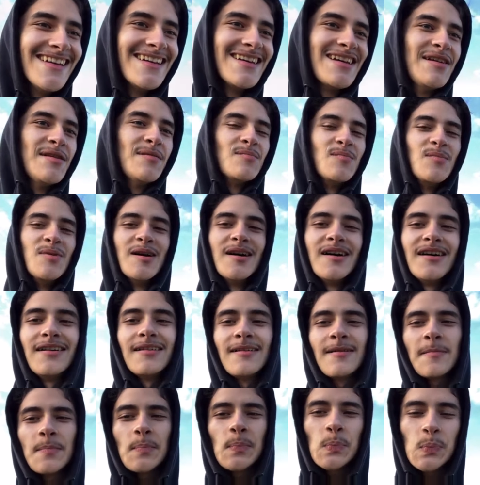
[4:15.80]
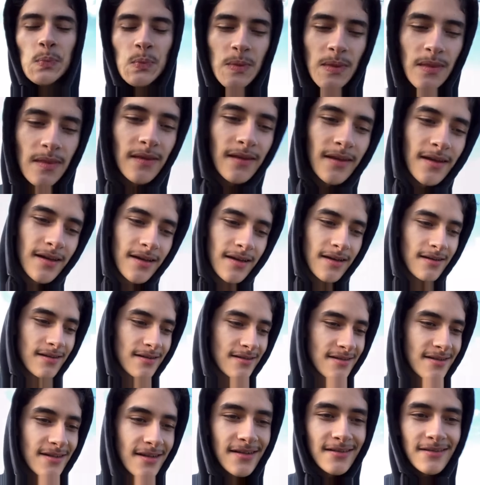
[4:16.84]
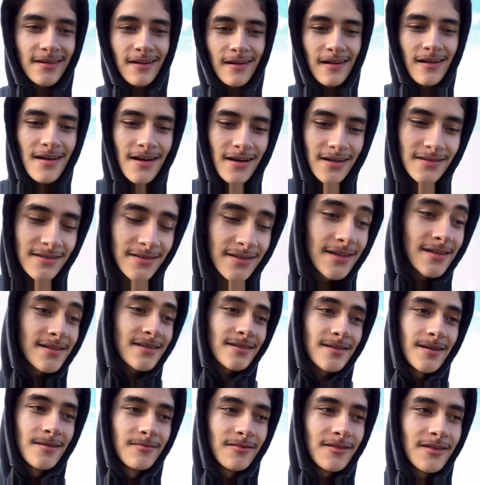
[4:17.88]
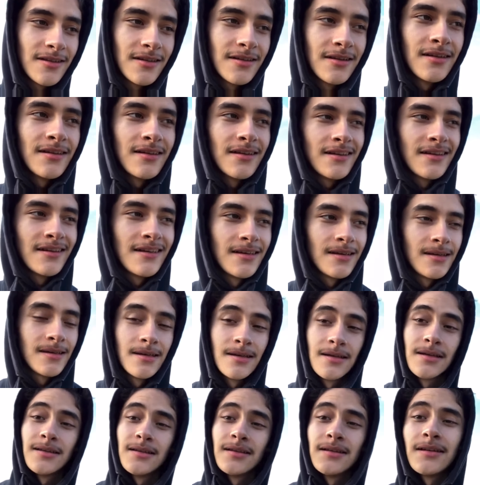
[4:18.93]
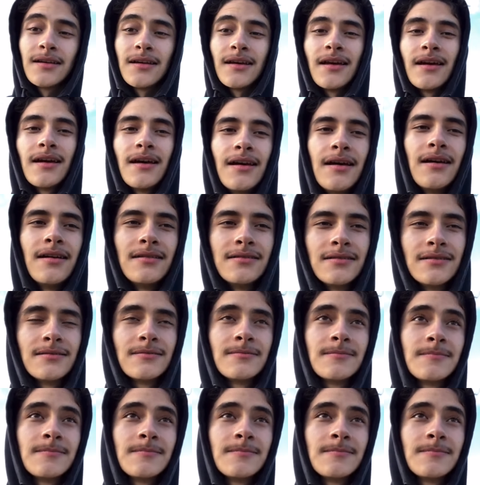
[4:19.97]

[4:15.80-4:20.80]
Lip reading: But yeah, it's 6 o'clock, 6 something, and